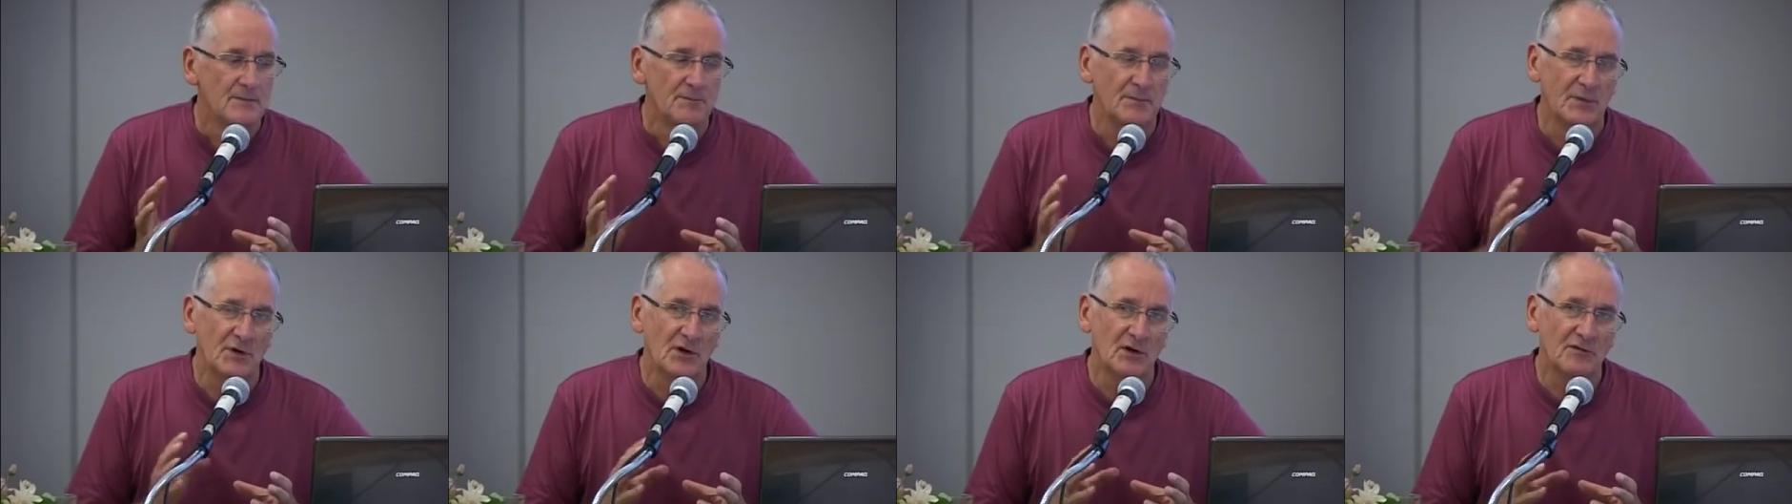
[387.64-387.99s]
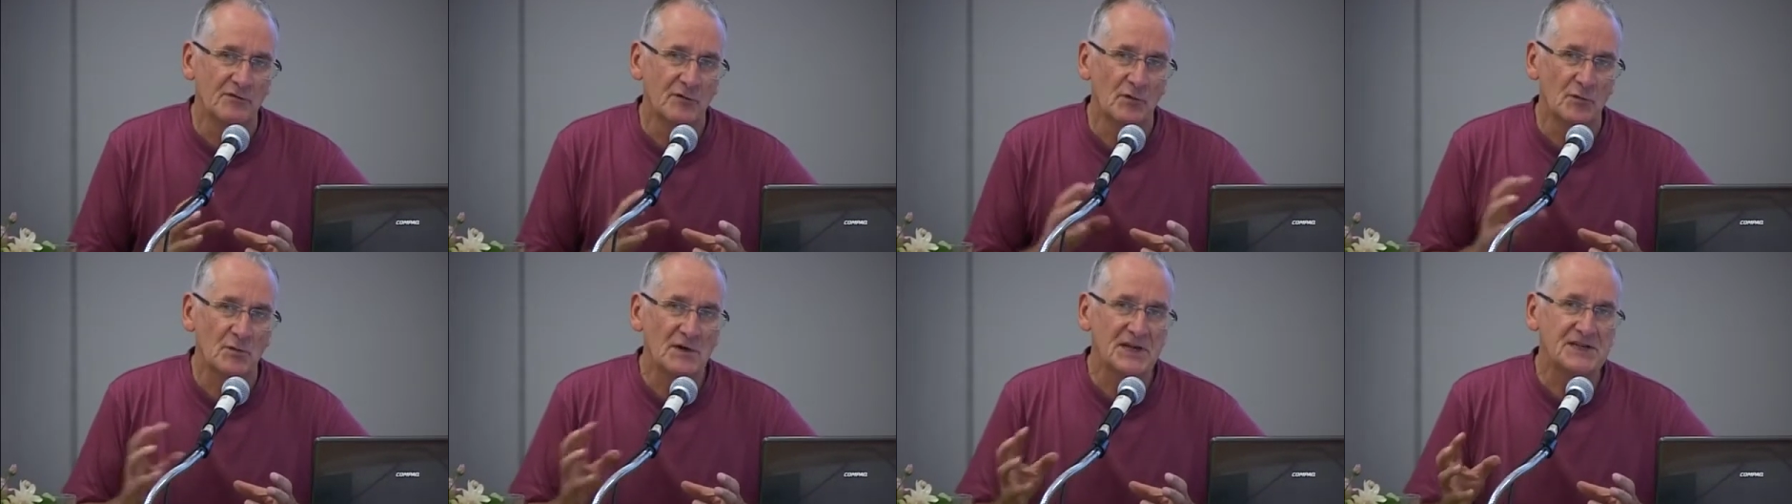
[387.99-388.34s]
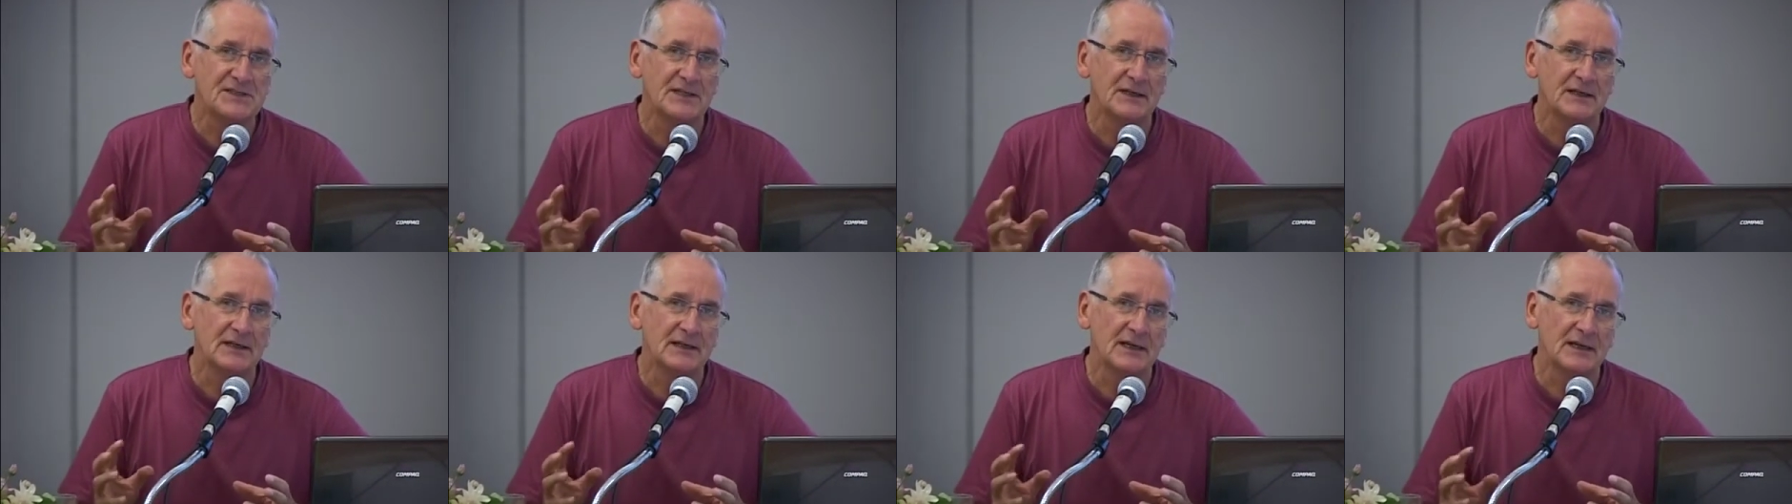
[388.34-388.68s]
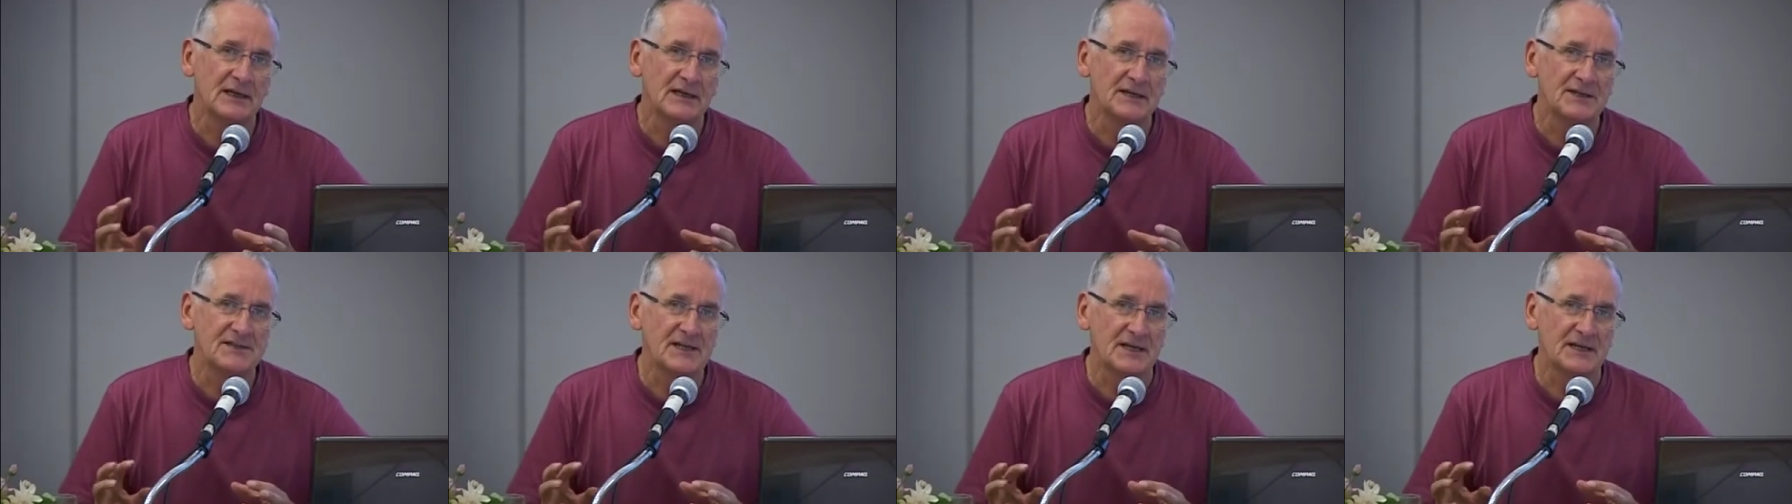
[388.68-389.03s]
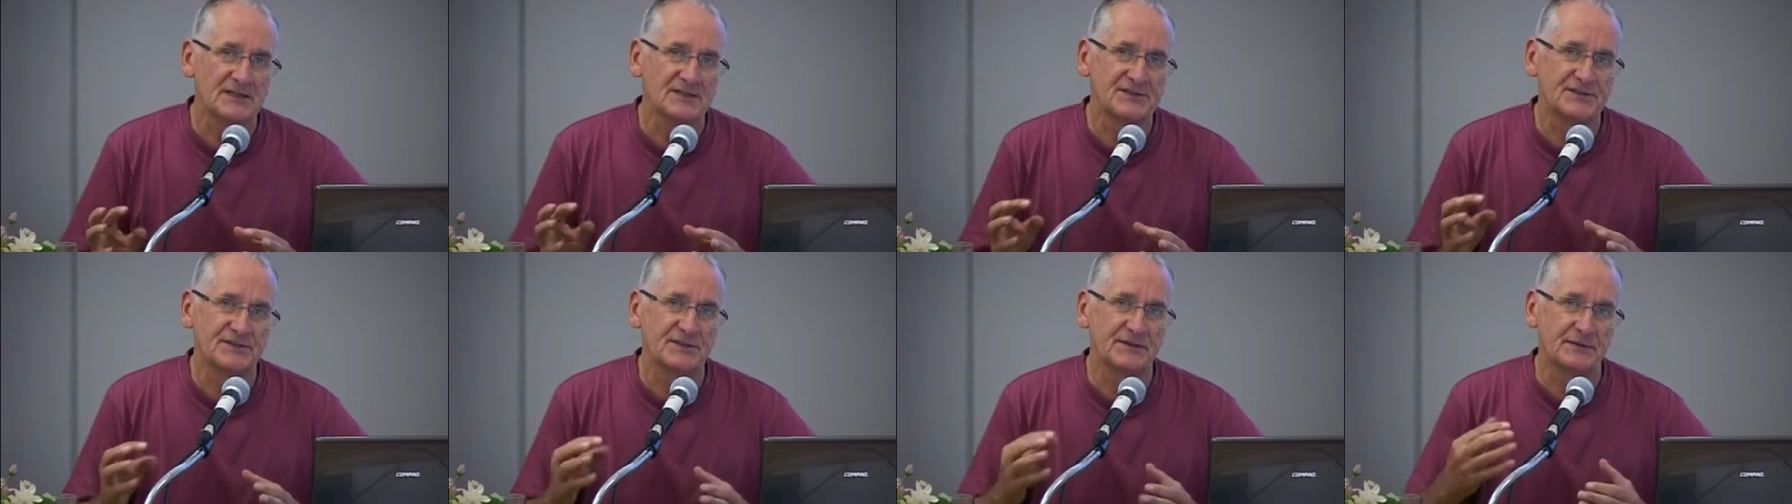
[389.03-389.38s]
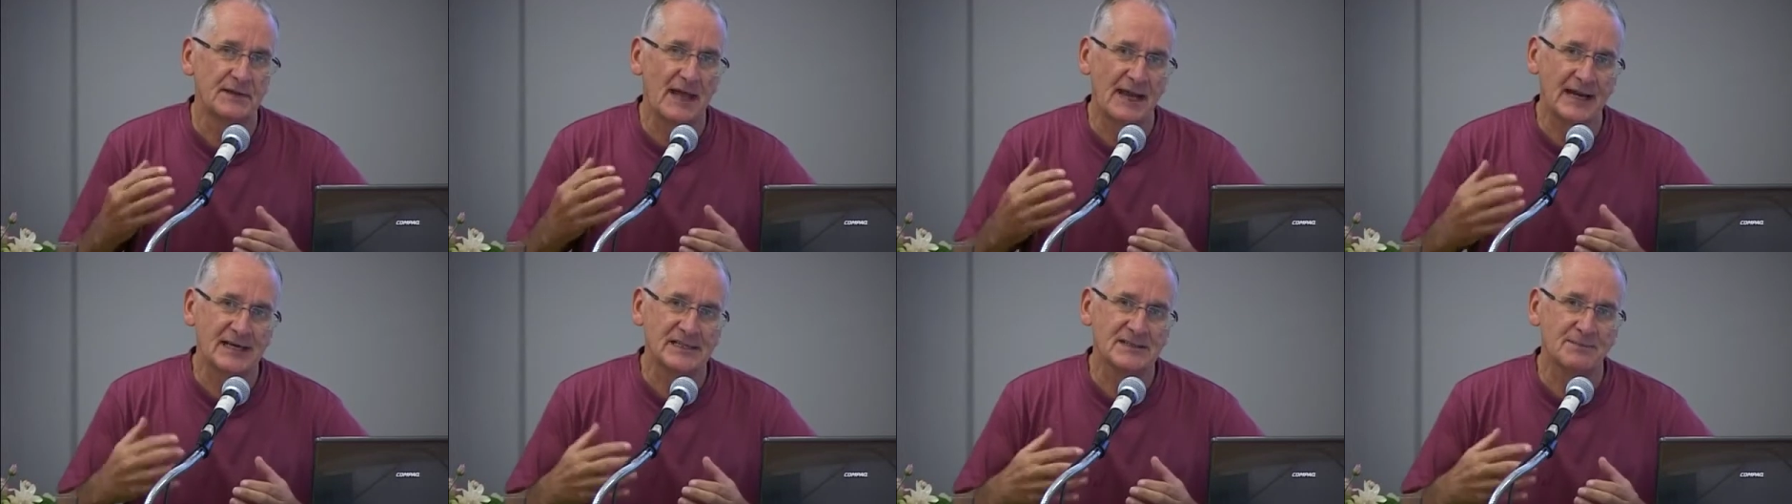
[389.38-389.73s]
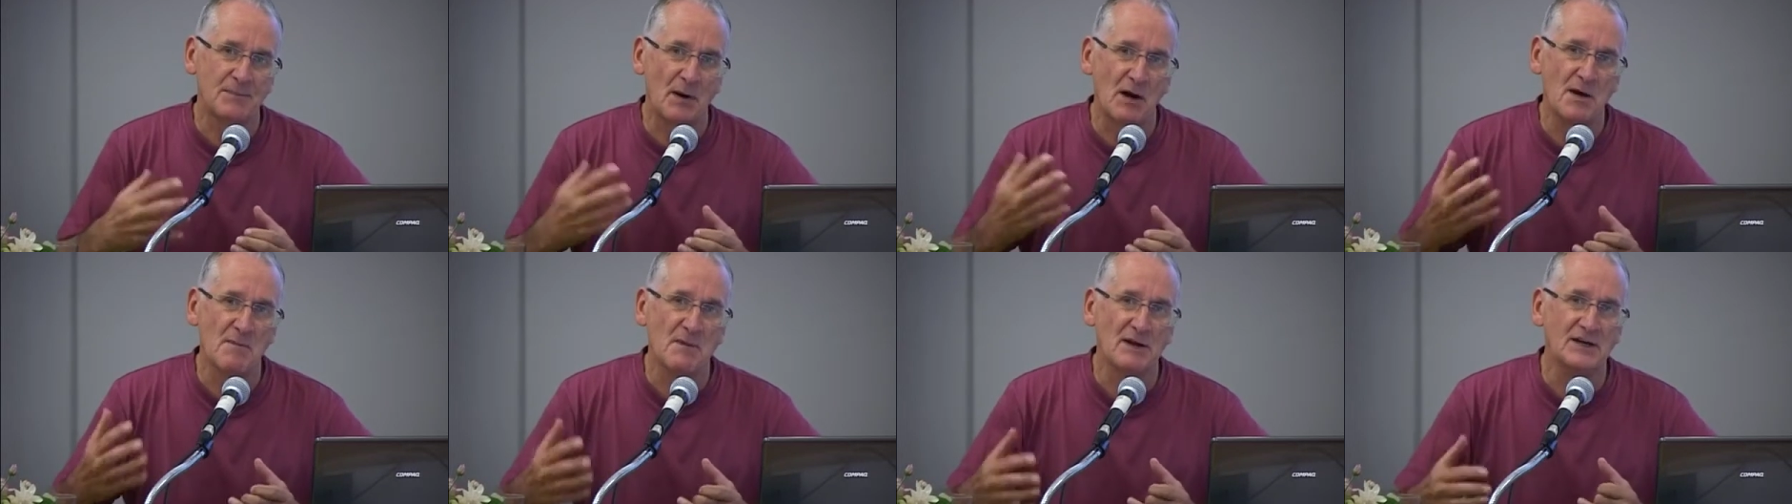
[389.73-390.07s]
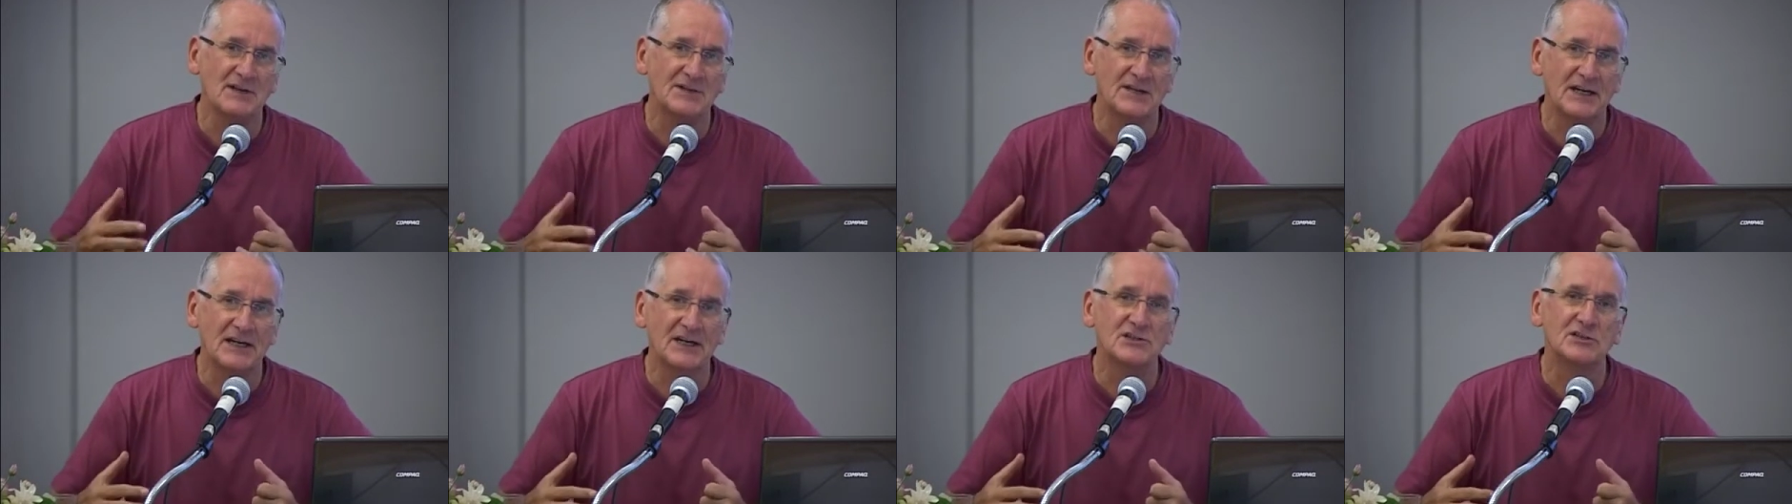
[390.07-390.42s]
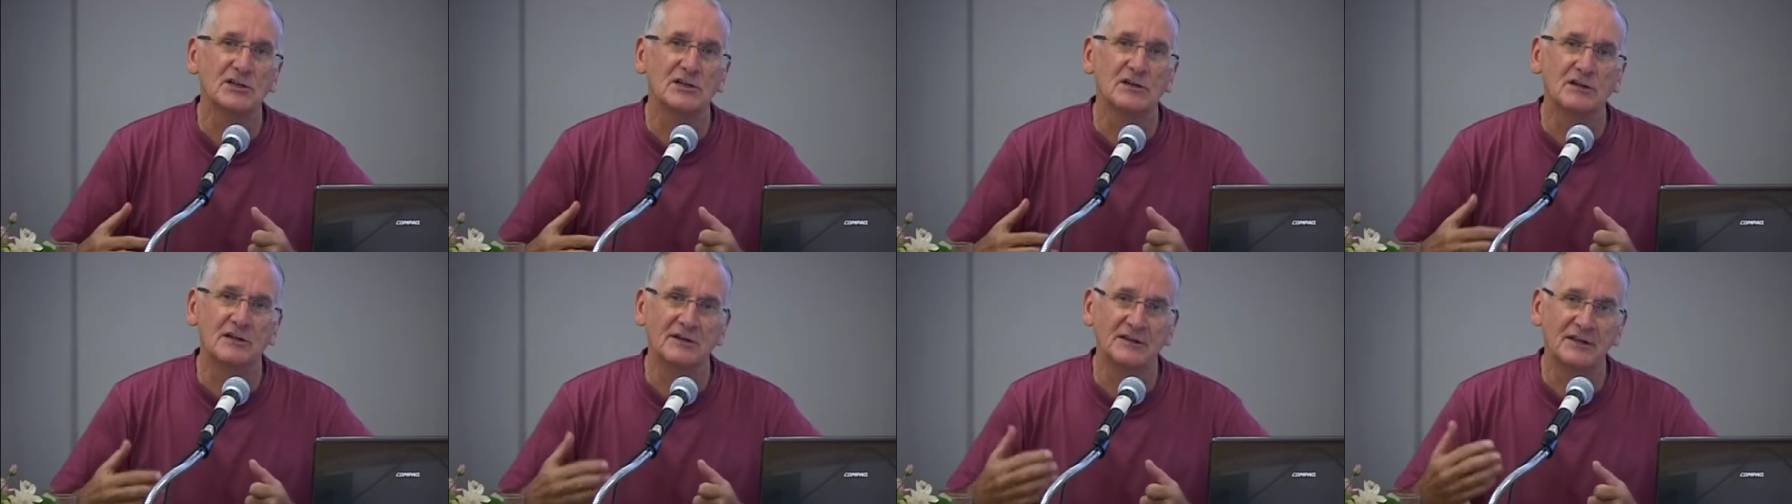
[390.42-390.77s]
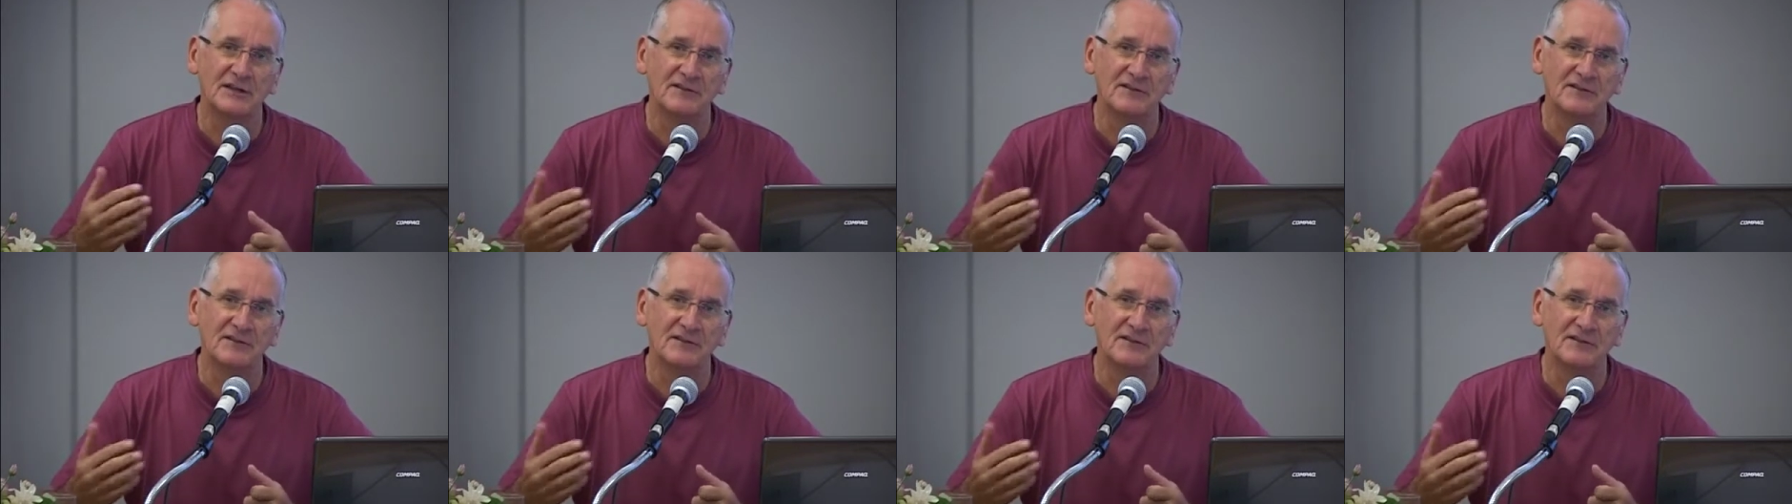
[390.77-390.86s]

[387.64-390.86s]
But over recent years, as experimentation and